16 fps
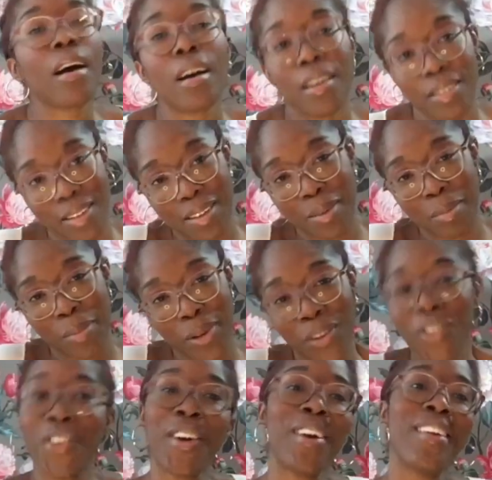I'll take a
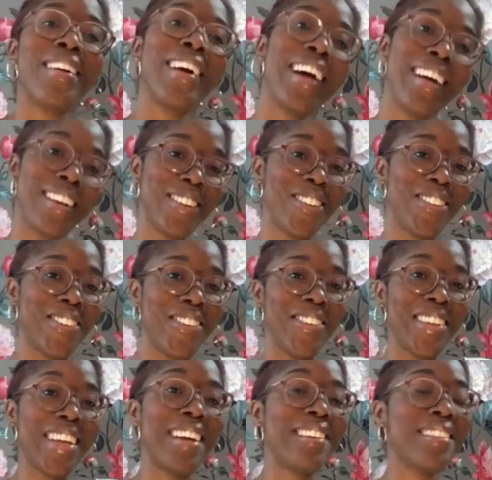picture and I'll show
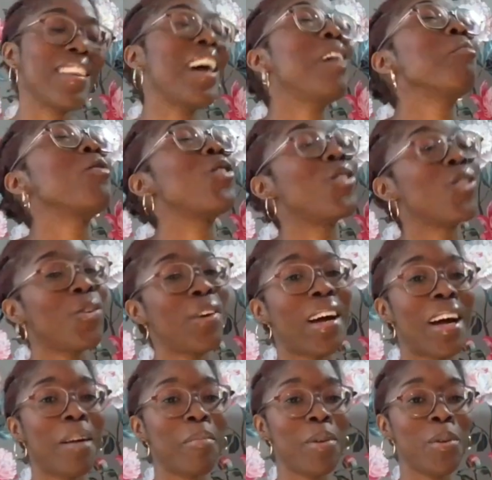you guys. I'm so
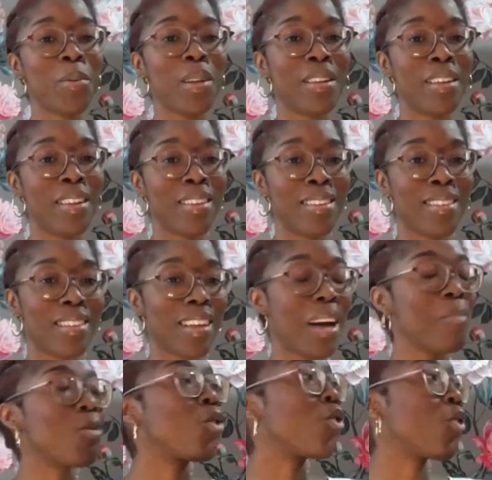happy with this.
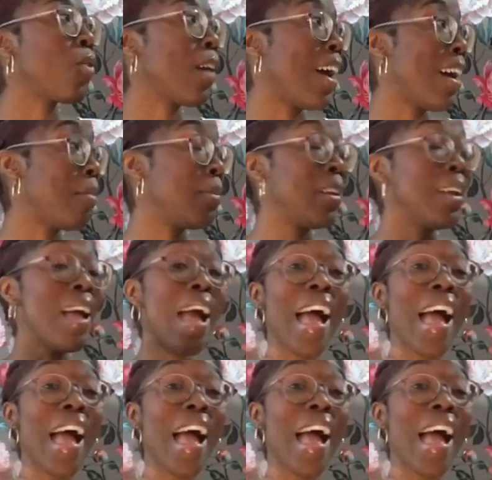I'm so happy.